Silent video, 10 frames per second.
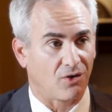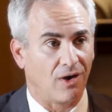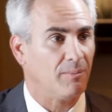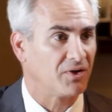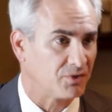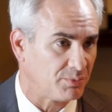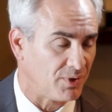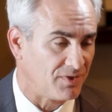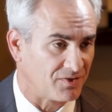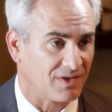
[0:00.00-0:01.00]
or how much to pull
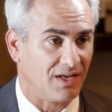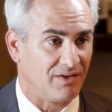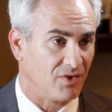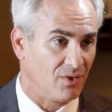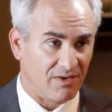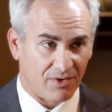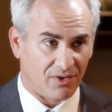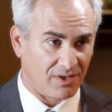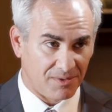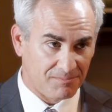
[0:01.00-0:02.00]
on the skin, even though I've
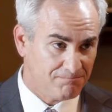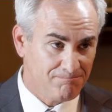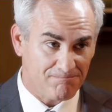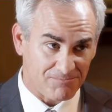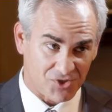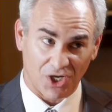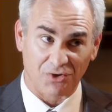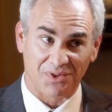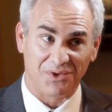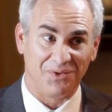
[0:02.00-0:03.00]
already shared
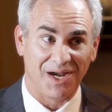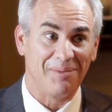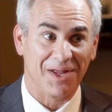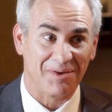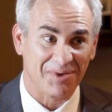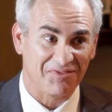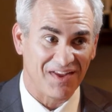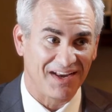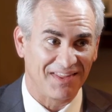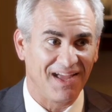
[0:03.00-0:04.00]
with you that I'm not a big
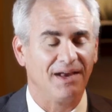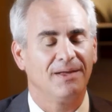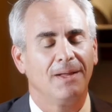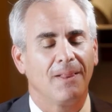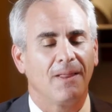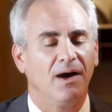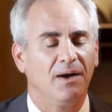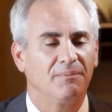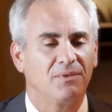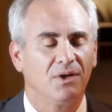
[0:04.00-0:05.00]
fan of that.
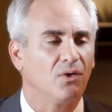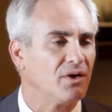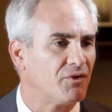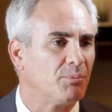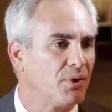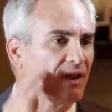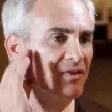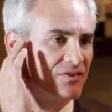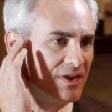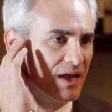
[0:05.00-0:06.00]
If you pull on
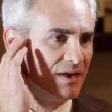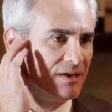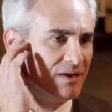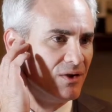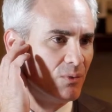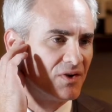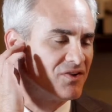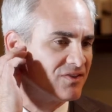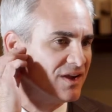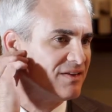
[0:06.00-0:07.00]
the skin, what does
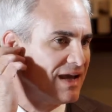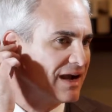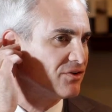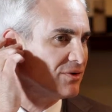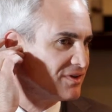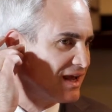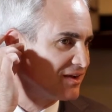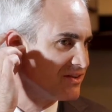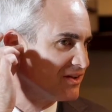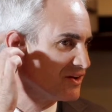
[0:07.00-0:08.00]
the skin tack to? It
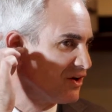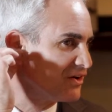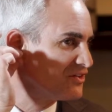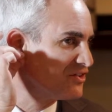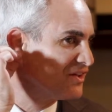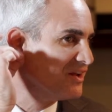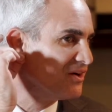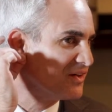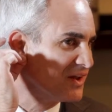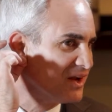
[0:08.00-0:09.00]
tacks to the cartilage of the
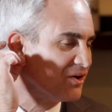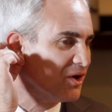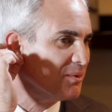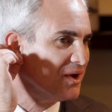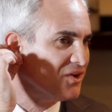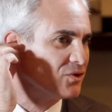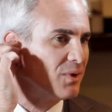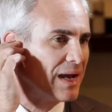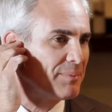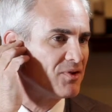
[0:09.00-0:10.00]
ear and the earlobe. So
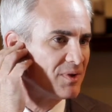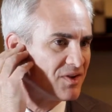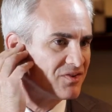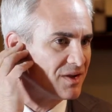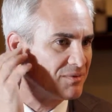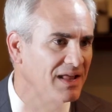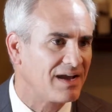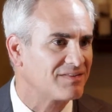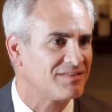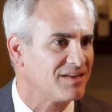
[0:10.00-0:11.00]
what happens when the skin
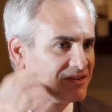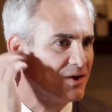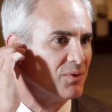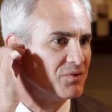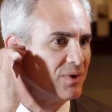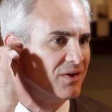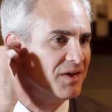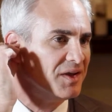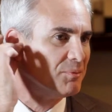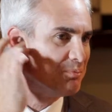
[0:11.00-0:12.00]
relaxes, as it always will?
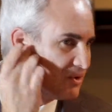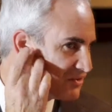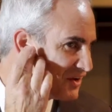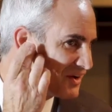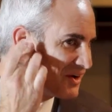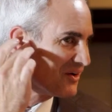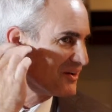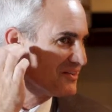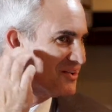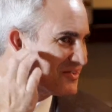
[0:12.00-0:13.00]
It pulls on the
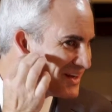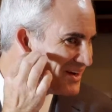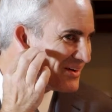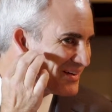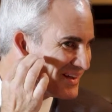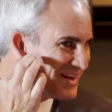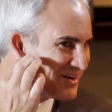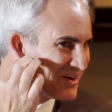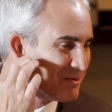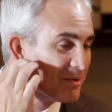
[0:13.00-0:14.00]
cartilage of the ear and the
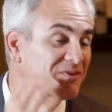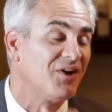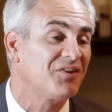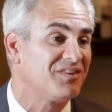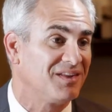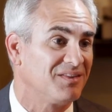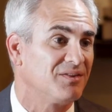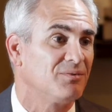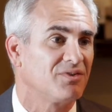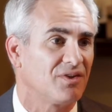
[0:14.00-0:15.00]
earlobe, and we've all seen
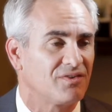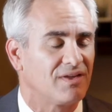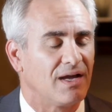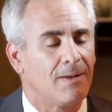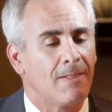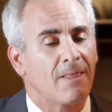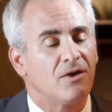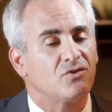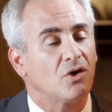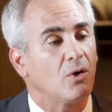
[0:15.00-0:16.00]
the results of that.
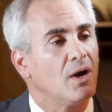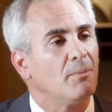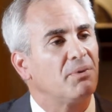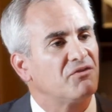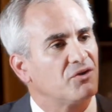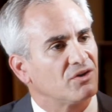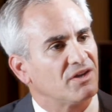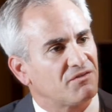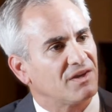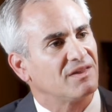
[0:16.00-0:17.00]
So, but if you're
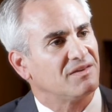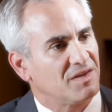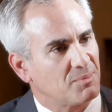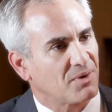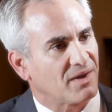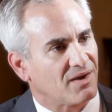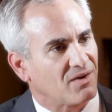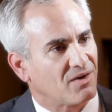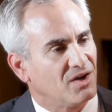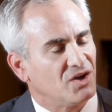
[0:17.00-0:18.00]
lifting the deeper
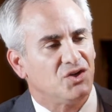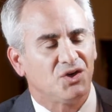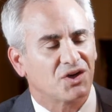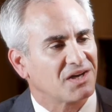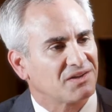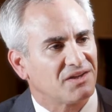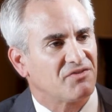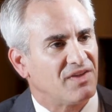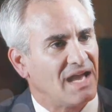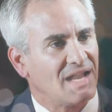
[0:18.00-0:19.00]
layer, you're going to
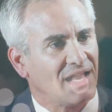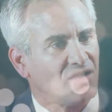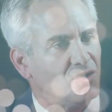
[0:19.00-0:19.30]
lift that, and